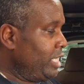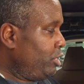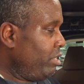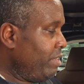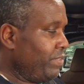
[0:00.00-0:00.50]

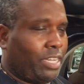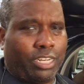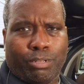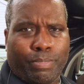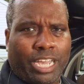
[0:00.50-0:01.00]
that you have a
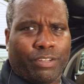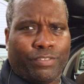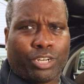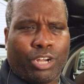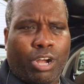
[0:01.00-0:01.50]
gun in the back
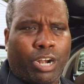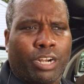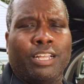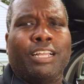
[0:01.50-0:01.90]
of your car,